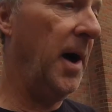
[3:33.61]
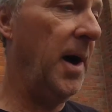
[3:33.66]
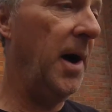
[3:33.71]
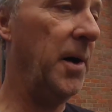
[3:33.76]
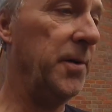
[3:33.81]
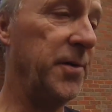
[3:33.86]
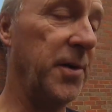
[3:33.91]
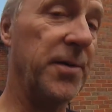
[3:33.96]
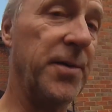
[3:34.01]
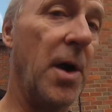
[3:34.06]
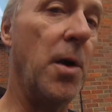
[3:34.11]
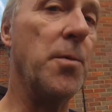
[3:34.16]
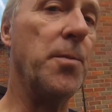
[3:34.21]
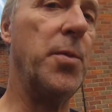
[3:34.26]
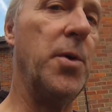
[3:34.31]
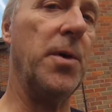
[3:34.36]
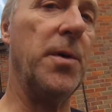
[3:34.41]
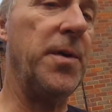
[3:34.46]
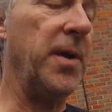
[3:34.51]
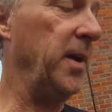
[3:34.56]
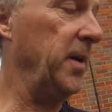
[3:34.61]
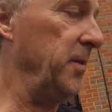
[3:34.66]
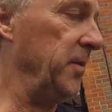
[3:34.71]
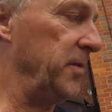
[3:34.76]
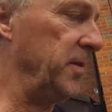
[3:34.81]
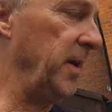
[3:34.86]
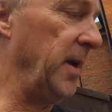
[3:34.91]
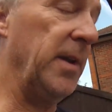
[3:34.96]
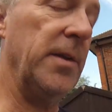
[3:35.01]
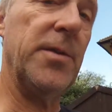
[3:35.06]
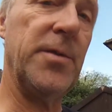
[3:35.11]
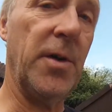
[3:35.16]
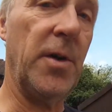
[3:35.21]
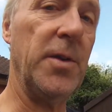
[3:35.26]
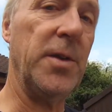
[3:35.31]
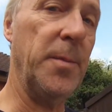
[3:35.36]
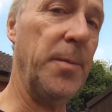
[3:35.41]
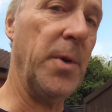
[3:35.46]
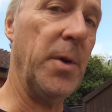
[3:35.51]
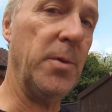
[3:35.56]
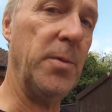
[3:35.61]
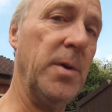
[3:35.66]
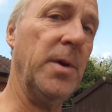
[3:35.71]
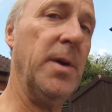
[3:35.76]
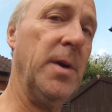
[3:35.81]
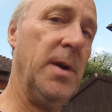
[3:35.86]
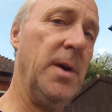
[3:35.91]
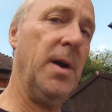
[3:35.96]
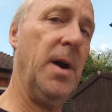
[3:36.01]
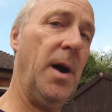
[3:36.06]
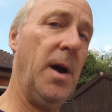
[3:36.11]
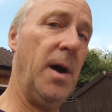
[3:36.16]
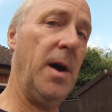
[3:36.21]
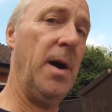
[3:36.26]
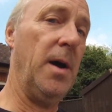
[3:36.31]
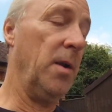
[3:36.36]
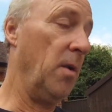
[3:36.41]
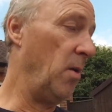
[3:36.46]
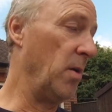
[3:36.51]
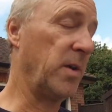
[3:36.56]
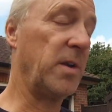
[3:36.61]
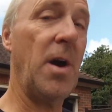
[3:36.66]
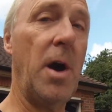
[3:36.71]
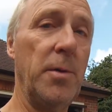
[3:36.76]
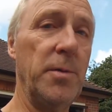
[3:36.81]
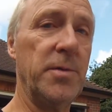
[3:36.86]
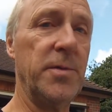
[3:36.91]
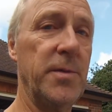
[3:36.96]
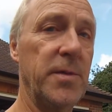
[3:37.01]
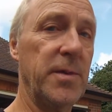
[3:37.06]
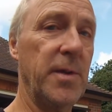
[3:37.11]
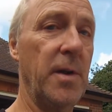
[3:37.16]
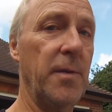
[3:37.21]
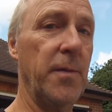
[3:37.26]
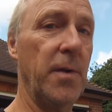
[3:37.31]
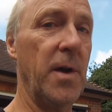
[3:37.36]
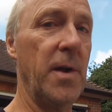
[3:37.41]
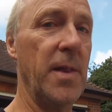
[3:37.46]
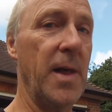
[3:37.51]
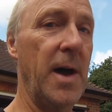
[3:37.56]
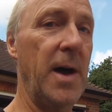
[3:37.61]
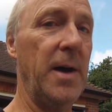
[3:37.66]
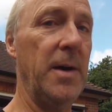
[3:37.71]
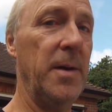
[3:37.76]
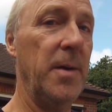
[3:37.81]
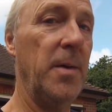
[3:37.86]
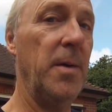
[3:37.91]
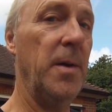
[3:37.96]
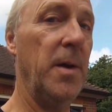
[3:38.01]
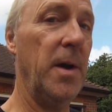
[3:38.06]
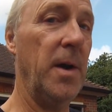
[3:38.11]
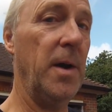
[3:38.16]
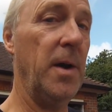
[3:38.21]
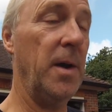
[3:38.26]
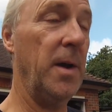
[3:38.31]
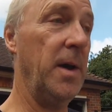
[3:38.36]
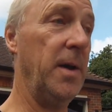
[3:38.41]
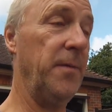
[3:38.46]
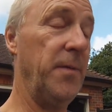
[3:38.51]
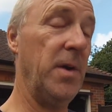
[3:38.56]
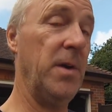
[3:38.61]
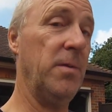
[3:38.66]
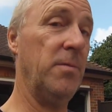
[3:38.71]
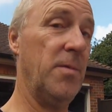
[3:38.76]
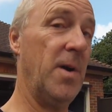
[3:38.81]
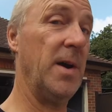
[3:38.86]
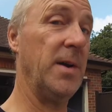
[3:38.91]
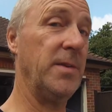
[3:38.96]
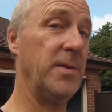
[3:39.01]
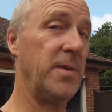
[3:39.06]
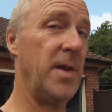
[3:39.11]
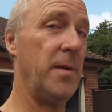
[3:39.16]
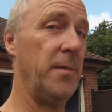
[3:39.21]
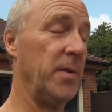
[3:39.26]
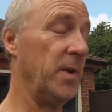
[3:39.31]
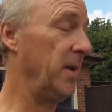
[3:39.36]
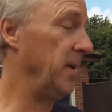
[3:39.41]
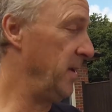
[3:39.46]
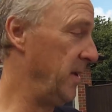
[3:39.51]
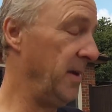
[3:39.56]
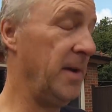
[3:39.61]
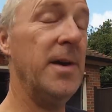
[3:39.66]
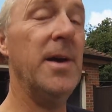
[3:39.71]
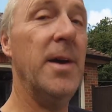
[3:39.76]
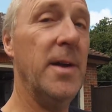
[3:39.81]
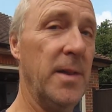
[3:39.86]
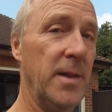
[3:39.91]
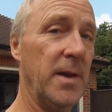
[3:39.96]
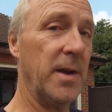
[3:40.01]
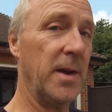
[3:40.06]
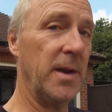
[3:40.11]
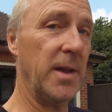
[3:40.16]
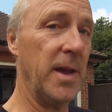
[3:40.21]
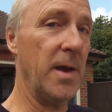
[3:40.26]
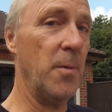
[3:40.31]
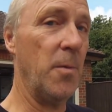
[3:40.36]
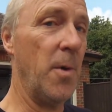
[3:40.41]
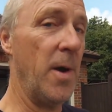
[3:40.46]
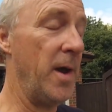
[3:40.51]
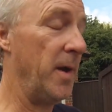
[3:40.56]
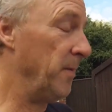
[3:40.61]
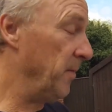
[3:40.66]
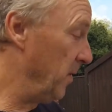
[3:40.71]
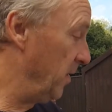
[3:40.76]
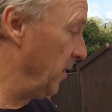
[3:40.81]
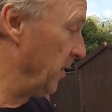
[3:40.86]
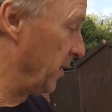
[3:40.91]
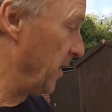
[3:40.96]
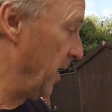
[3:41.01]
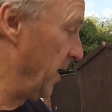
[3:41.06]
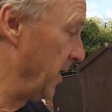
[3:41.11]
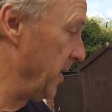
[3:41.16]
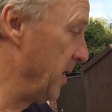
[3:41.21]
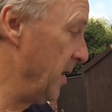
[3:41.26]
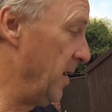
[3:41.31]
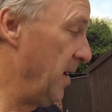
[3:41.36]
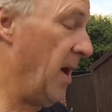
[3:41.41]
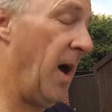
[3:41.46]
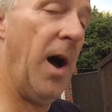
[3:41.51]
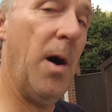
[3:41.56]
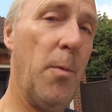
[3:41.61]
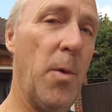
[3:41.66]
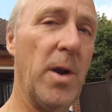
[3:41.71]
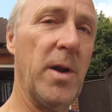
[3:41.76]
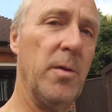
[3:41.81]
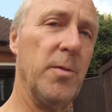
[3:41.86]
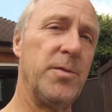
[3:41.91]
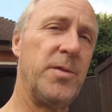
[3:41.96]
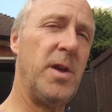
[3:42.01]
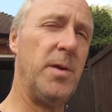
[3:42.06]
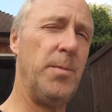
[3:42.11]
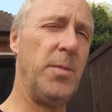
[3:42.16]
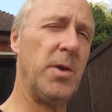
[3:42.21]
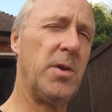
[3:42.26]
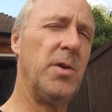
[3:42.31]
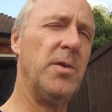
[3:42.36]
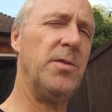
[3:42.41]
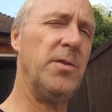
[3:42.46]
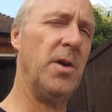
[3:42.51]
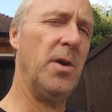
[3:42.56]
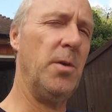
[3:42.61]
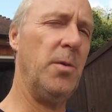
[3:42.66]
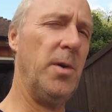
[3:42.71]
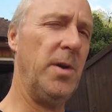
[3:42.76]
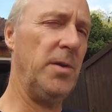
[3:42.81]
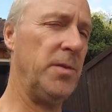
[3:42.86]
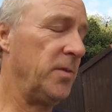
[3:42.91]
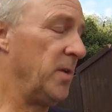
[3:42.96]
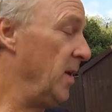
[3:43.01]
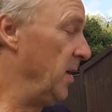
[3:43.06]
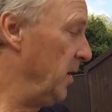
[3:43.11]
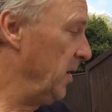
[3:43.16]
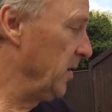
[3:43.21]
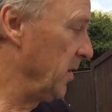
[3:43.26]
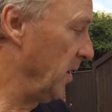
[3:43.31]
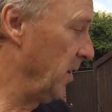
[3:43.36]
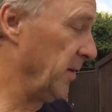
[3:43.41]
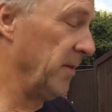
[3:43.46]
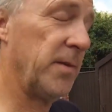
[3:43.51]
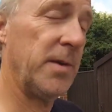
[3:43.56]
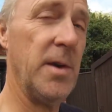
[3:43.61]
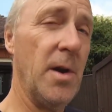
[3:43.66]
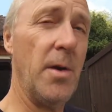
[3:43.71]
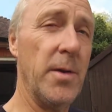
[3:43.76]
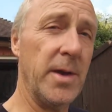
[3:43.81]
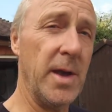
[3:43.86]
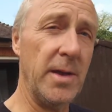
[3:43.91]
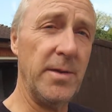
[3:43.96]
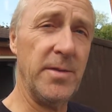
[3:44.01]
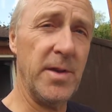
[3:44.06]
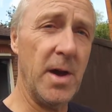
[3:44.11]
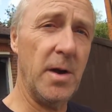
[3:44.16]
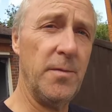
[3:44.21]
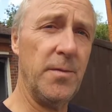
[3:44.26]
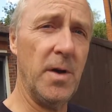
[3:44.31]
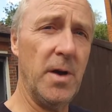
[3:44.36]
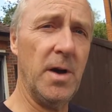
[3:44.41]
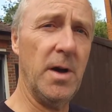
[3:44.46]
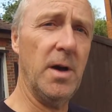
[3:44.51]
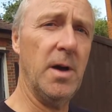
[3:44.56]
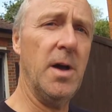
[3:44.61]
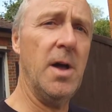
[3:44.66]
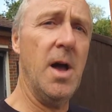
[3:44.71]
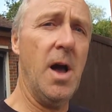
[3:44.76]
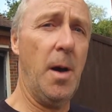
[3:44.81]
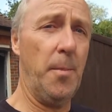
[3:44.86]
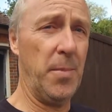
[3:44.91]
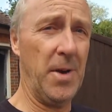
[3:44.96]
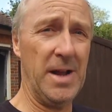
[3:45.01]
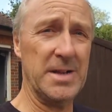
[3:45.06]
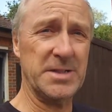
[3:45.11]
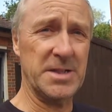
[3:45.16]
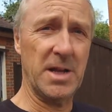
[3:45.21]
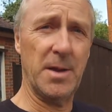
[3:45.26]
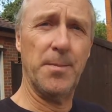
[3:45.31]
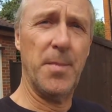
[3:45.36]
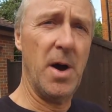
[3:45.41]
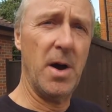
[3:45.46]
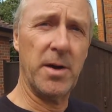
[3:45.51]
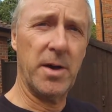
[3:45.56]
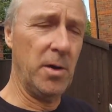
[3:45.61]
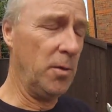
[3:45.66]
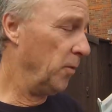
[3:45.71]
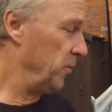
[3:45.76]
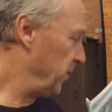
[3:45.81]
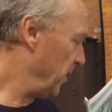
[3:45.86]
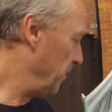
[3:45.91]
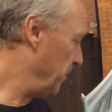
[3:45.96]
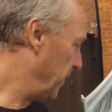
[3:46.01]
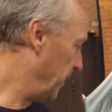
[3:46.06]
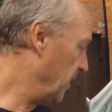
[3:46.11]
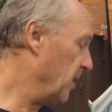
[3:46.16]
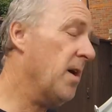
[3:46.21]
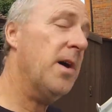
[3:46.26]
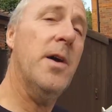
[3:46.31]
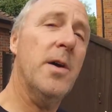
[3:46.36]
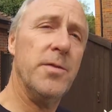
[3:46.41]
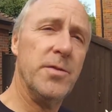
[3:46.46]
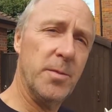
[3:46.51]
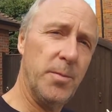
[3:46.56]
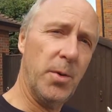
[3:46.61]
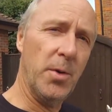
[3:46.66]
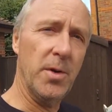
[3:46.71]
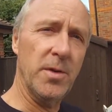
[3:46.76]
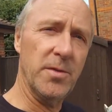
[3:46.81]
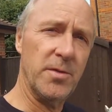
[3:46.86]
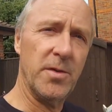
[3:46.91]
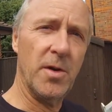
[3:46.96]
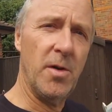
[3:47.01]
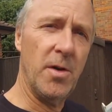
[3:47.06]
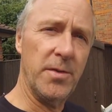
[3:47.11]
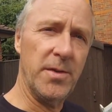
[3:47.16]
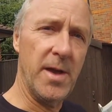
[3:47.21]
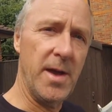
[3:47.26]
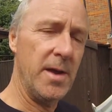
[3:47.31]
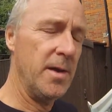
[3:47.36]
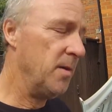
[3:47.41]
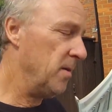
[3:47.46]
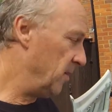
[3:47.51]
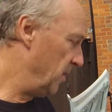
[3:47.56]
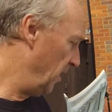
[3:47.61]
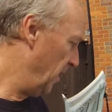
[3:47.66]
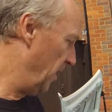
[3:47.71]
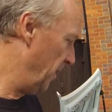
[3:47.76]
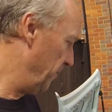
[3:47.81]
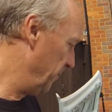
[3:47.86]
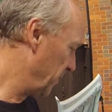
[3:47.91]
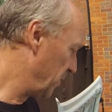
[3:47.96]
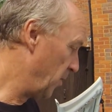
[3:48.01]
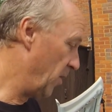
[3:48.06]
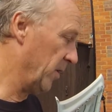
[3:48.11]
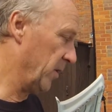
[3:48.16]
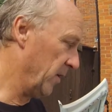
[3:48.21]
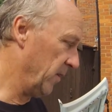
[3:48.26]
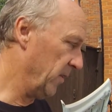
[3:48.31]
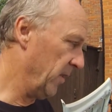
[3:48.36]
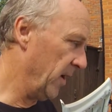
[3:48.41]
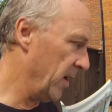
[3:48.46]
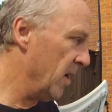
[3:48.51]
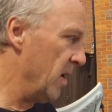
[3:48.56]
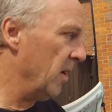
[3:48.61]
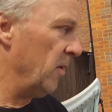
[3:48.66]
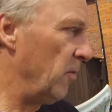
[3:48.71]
So don't put things inside the boot like coats and stuff like that. If it rains heavily, they're going to get wet. Okay. One little tip you could do is go and get yourself a plastic bucket or something to put inside there. Quite a good thing.